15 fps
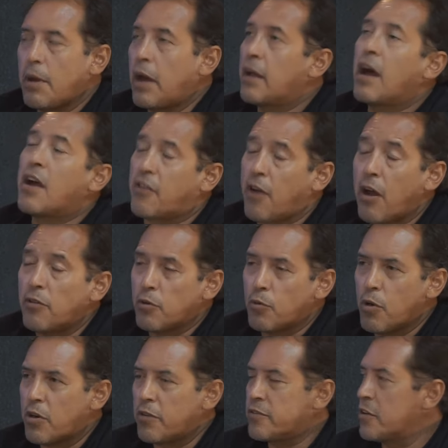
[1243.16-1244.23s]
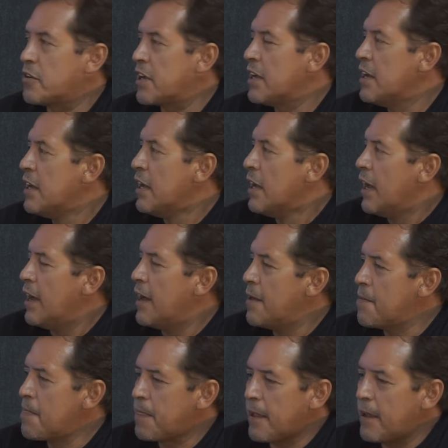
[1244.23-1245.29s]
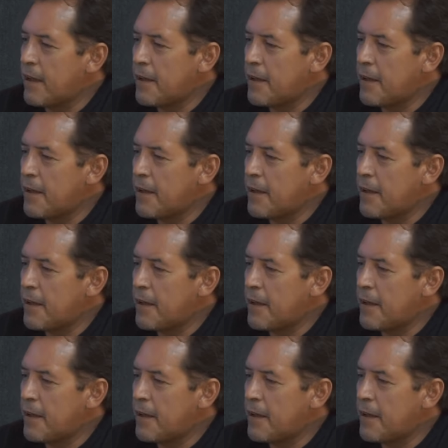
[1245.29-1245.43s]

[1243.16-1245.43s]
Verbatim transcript: around the world, sorry. And